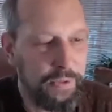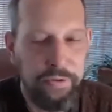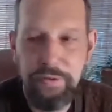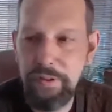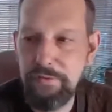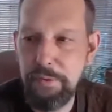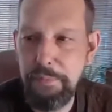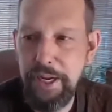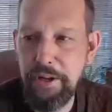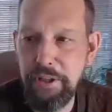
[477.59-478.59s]
Use it for
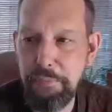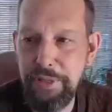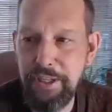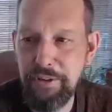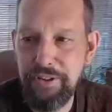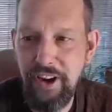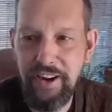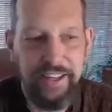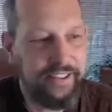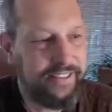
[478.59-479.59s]
male libido
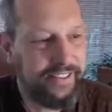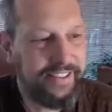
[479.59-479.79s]
tonics and